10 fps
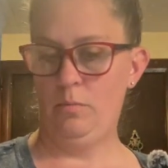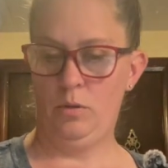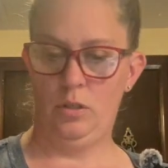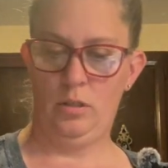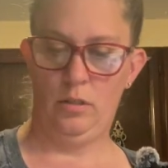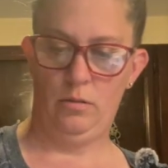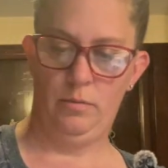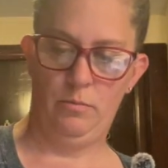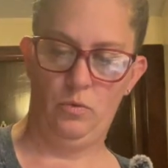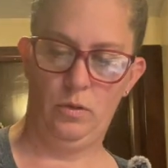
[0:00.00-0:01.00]
Just a
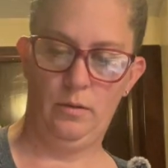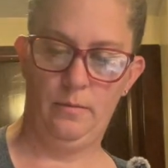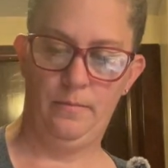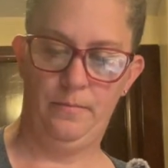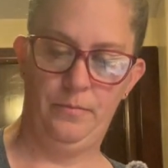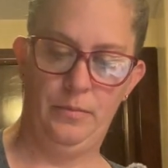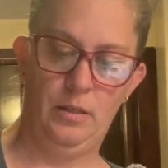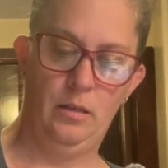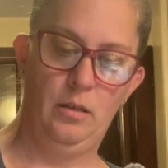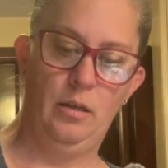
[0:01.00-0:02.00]
little bit more.
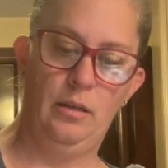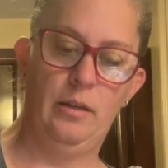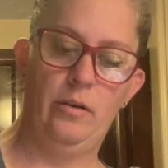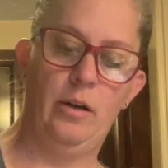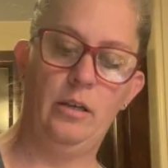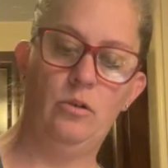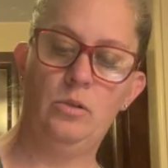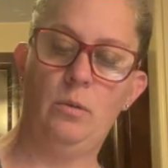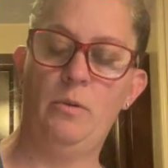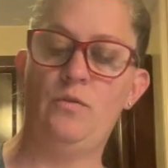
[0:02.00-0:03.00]
Now I know
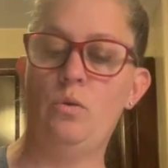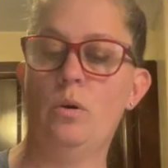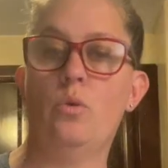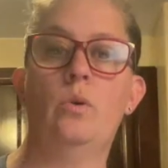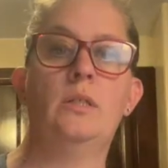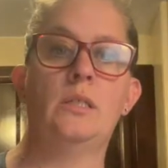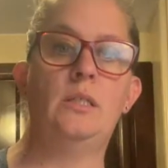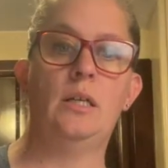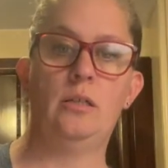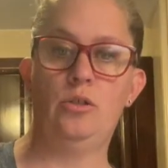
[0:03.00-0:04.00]
some of you are going to stick